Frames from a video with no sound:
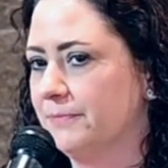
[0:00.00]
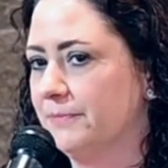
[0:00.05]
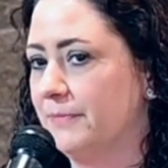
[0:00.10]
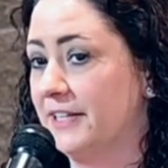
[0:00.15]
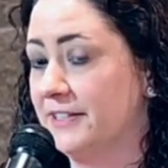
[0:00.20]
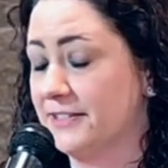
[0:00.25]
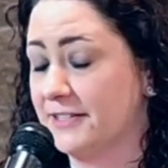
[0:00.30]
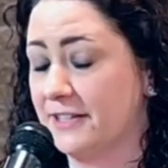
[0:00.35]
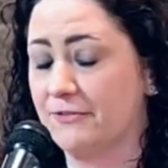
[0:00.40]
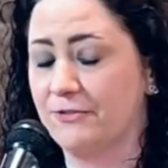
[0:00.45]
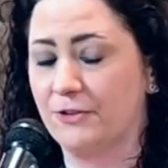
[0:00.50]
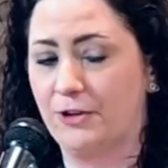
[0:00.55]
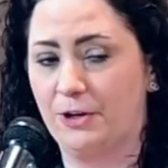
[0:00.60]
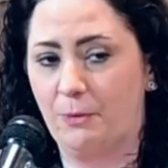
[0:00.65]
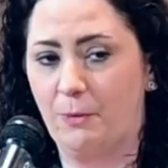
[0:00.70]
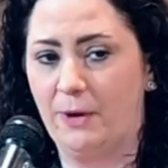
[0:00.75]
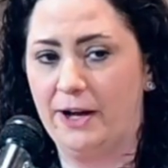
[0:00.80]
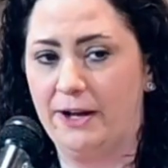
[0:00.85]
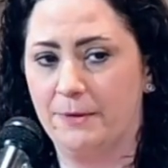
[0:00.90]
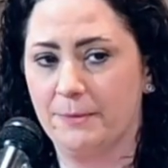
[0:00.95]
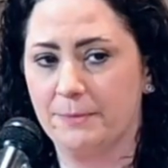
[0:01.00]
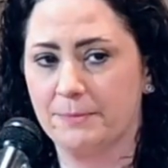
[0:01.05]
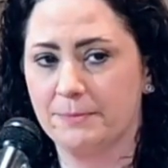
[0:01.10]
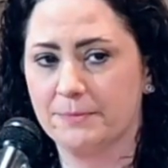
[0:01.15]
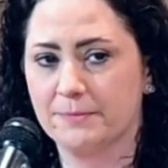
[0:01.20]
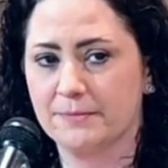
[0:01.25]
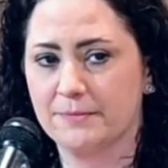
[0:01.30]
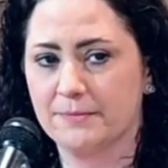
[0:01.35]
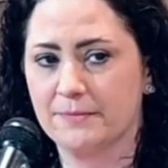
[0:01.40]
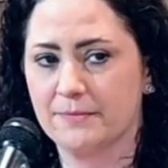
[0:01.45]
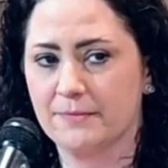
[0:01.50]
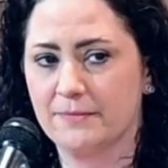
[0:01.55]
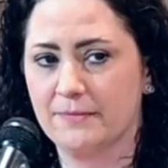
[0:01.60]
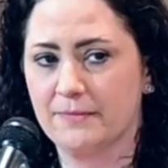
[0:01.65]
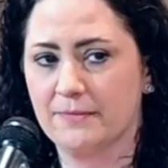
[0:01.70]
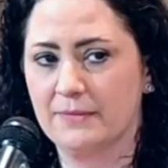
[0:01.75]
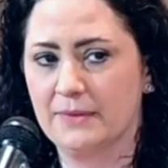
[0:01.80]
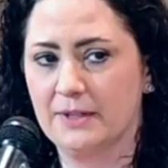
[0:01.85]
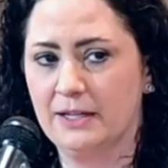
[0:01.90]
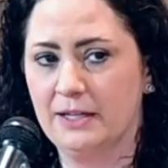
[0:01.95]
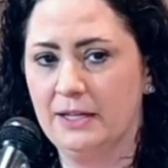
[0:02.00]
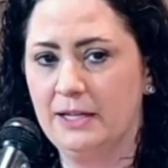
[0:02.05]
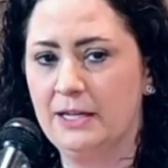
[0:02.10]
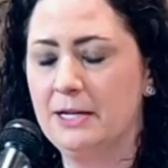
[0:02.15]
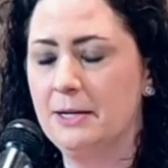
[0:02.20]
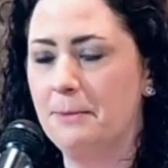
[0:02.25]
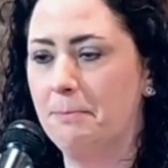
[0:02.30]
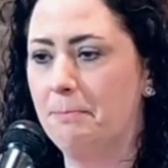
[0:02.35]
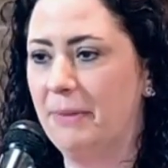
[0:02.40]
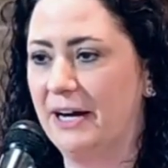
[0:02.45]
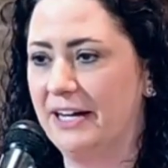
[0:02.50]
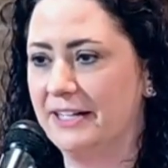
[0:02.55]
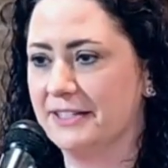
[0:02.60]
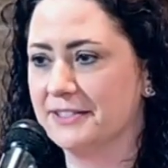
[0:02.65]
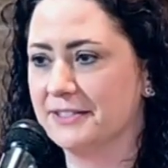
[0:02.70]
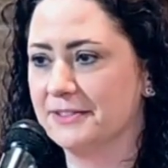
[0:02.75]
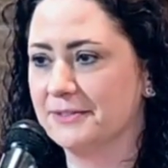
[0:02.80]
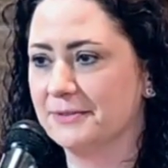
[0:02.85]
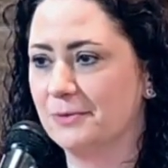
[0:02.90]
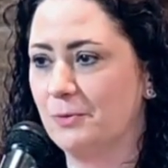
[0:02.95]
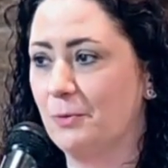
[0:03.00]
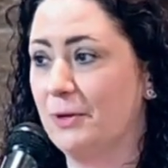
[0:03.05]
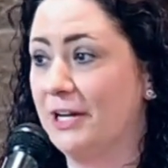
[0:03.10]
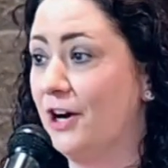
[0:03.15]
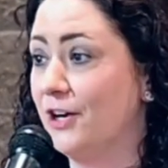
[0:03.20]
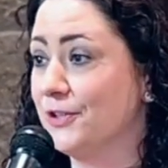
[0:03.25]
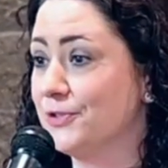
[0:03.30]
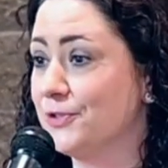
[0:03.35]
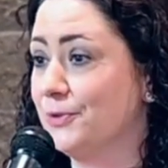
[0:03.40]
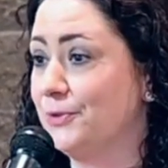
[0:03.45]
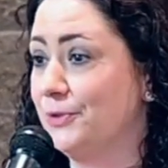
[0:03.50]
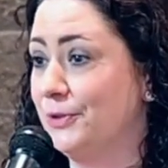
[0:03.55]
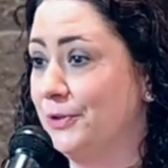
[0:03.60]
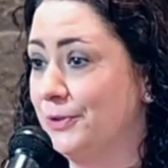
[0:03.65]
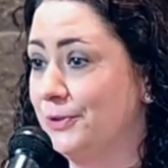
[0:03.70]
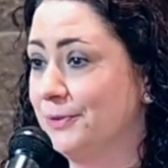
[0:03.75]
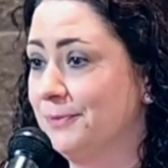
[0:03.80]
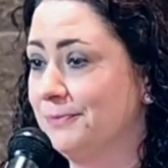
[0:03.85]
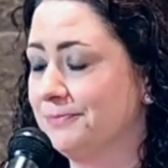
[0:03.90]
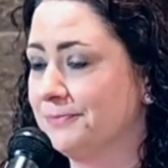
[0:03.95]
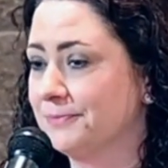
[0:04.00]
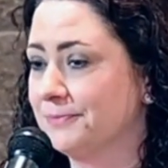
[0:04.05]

and suffering well. But we also knew